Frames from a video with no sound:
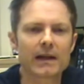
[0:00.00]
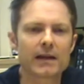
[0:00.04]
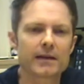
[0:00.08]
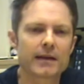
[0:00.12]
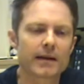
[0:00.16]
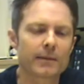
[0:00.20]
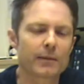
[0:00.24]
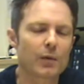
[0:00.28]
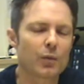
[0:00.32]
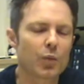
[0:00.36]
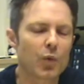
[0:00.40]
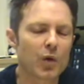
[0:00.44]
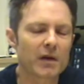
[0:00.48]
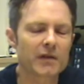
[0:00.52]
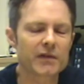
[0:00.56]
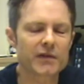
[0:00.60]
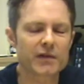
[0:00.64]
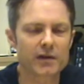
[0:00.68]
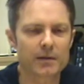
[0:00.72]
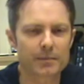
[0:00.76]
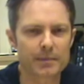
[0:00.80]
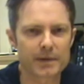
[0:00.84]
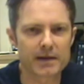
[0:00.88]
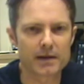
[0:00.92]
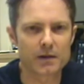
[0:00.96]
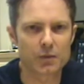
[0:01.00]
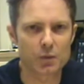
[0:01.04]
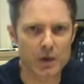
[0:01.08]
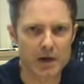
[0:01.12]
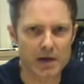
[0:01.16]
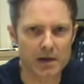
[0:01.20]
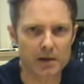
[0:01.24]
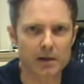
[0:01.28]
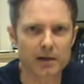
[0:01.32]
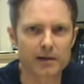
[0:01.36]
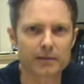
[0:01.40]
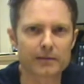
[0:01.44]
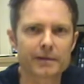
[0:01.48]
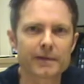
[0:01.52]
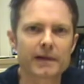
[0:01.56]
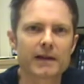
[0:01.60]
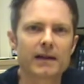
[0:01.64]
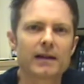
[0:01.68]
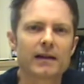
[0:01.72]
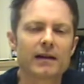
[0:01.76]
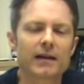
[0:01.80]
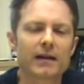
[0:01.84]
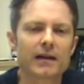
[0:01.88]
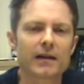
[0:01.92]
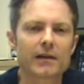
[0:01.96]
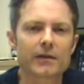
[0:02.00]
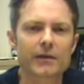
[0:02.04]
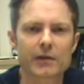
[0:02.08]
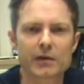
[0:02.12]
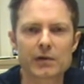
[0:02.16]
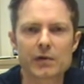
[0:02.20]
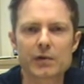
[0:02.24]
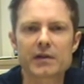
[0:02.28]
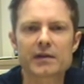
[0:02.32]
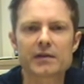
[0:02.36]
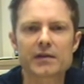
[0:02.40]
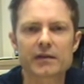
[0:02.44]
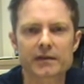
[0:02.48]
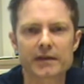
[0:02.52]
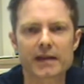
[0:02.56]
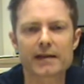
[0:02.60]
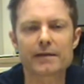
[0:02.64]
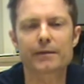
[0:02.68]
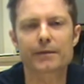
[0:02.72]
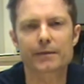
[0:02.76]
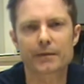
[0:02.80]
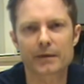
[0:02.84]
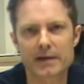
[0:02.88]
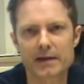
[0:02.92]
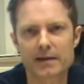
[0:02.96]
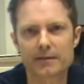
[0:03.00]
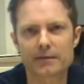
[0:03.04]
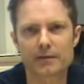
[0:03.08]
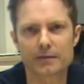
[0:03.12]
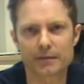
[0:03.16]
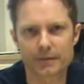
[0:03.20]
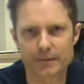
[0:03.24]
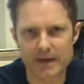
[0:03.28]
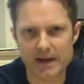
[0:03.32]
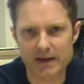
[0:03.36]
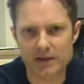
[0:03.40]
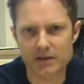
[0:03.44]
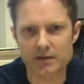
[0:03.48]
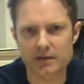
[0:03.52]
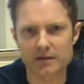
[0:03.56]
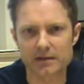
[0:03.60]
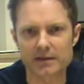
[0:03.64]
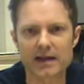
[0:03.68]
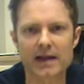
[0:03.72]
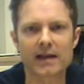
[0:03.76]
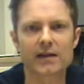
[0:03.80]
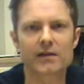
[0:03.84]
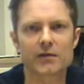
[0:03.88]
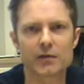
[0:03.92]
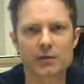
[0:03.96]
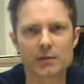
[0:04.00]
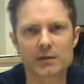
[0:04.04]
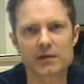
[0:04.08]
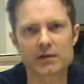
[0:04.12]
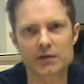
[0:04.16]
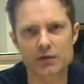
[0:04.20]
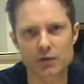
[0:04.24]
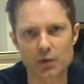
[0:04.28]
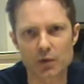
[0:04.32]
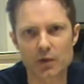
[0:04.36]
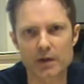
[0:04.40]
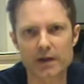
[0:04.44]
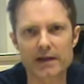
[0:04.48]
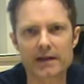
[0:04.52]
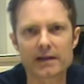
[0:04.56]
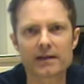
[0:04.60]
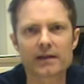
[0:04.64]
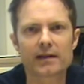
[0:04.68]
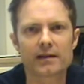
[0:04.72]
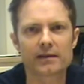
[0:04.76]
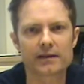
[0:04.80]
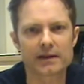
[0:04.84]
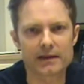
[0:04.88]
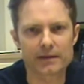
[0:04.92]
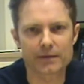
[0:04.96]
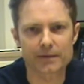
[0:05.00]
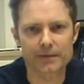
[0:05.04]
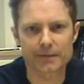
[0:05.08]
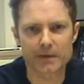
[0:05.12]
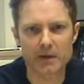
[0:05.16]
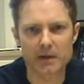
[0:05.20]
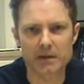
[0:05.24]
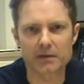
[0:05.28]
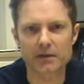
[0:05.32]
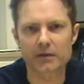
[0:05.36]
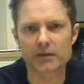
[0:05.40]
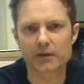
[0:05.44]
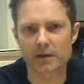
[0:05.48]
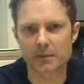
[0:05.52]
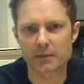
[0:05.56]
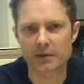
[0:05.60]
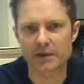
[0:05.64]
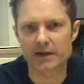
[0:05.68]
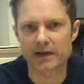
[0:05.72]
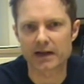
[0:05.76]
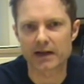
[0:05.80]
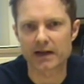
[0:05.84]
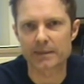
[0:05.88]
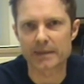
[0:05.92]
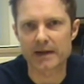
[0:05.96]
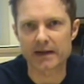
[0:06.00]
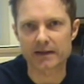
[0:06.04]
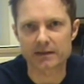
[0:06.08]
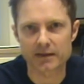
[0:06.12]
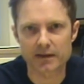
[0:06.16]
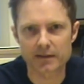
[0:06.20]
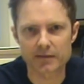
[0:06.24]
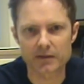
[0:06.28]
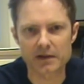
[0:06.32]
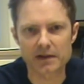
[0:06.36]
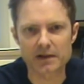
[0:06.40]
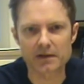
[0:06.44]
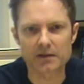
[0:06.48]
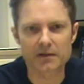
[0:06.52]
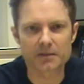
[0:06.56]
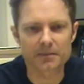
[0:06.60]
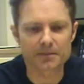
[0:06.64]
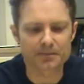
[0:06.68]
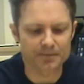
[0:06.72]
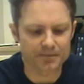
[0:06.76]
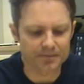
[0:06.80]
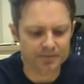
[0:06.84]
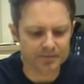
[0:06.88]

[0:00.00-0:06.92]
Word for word: that we want you to be aware of uh, so you can stay free of infection as you enjoy these fun summertime activities.